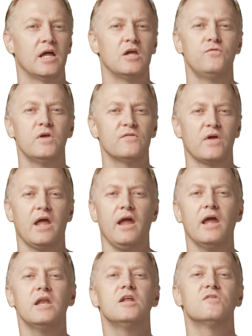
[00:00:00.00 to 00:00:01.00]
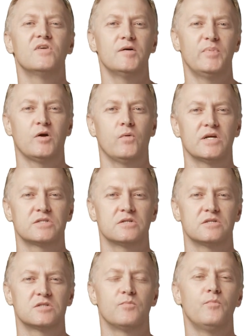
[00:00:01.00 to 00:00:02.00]
If you have any developer
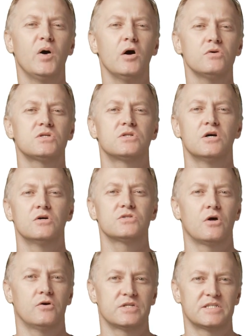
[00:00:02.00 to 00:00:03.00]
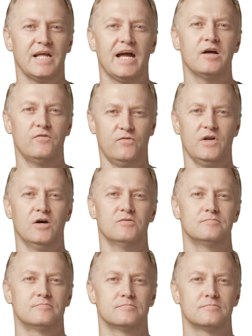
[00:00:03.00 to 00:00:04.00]
questions, post those on Stack Overflow.
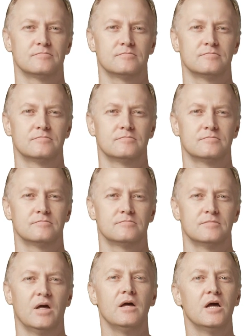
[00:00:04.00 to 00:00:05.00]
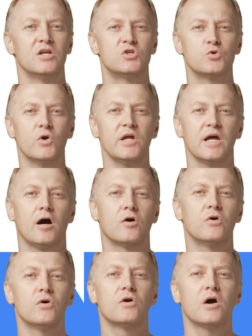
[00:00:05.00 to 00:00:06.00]
Join our
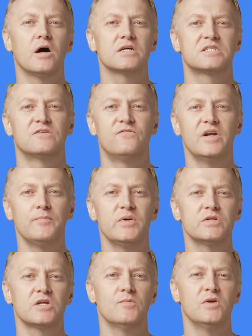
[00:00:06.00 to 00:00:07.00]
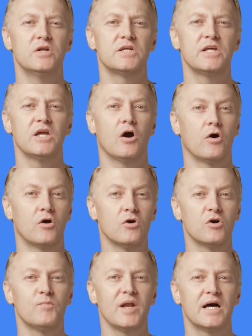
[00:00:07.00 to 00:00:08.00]
Googlecast developers community on
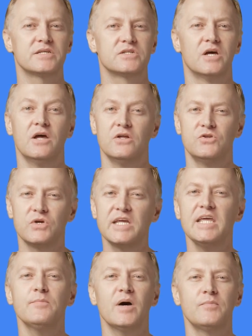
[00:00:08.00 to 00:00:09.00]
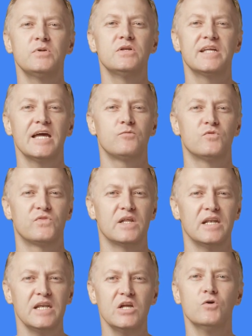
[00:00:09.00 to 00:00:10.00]
Google Plus to keep up to date with the
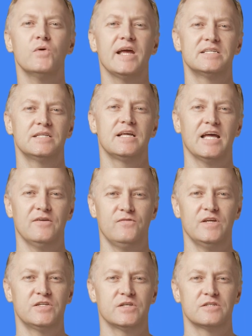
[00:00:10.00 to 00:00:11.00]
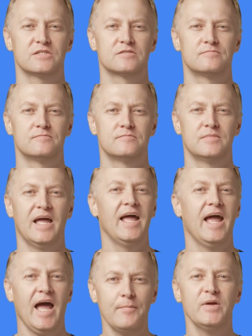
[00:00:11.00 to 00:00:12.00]
new SDK features.
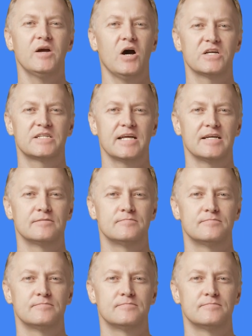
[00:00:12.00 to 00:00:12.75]
Happy casting!